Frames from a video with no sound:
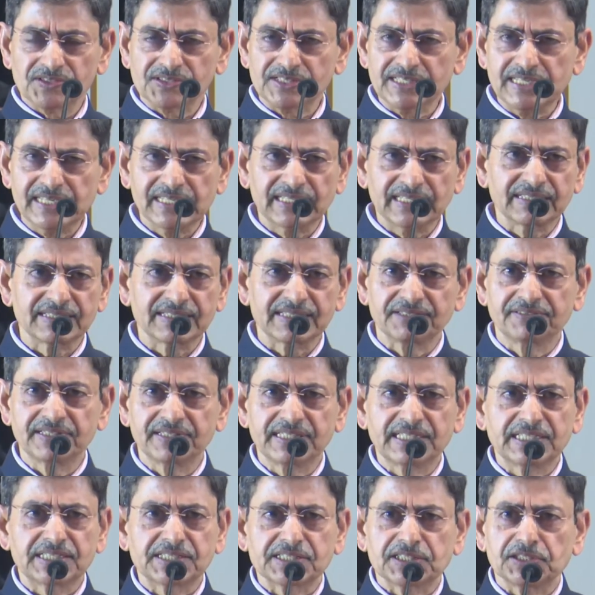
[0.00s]
seeing
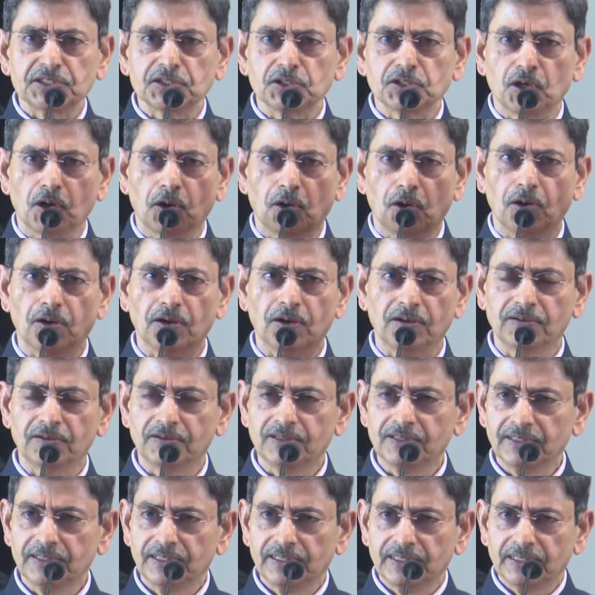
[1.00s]
divinity in
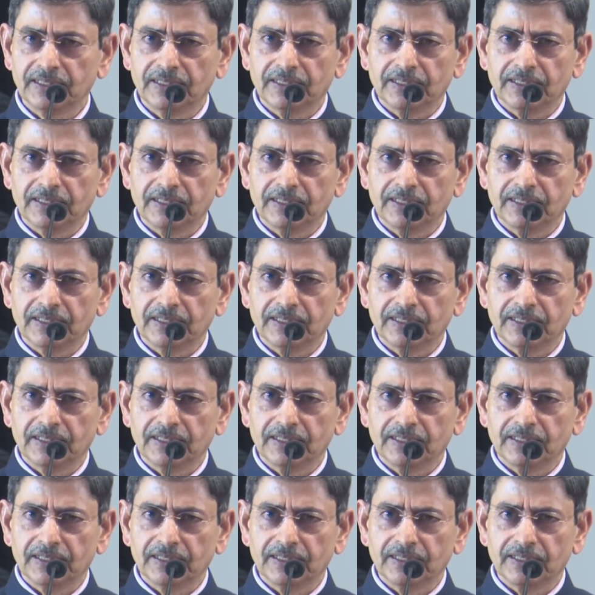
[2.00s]
all,